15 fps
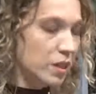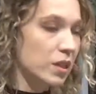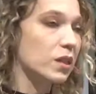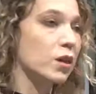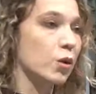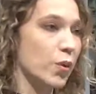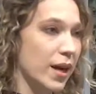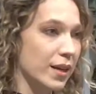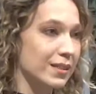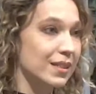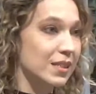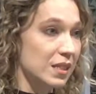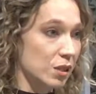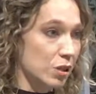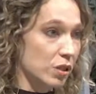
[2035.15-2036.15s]

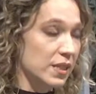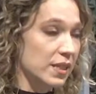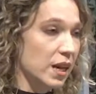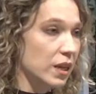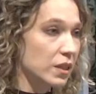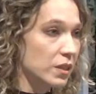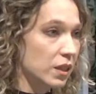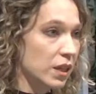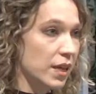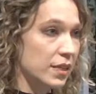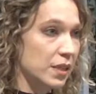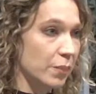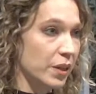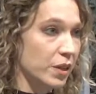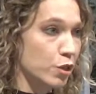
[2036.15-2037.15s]
inequalities in society, as
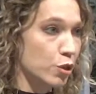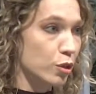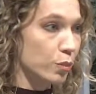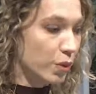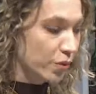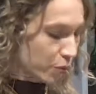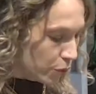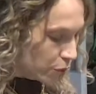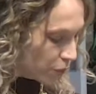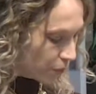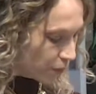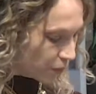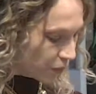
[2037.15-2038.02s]
I mentioned before,